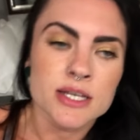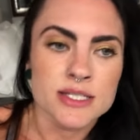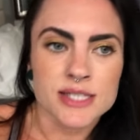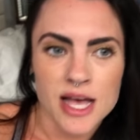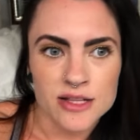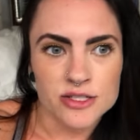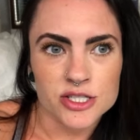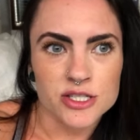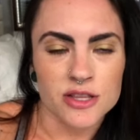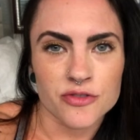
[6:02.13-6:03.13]
Skylar's
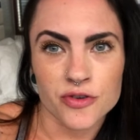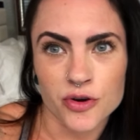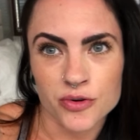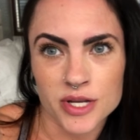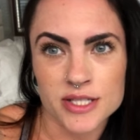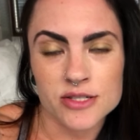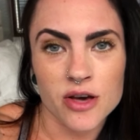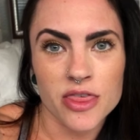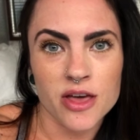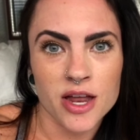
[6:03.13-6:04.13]
just on the phone, and so
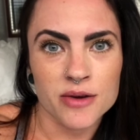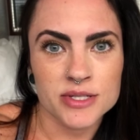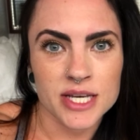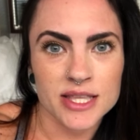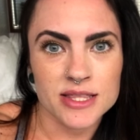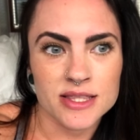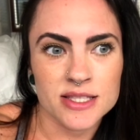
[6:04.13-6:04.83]
I thought I would take